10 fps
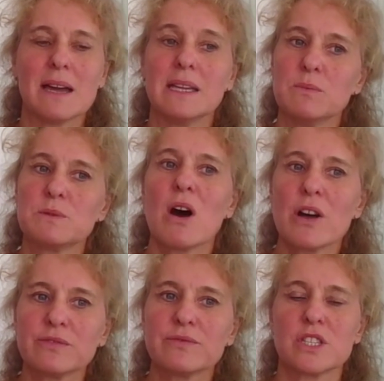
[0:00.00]
It was
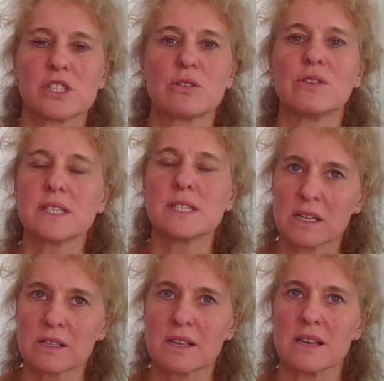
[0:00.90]
part of the story,
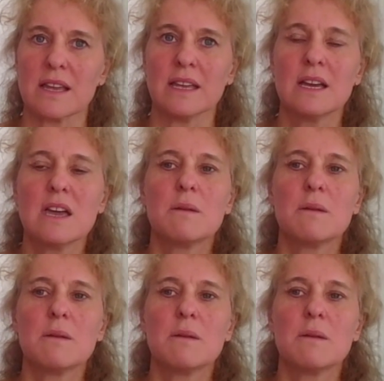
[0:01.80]
certainly,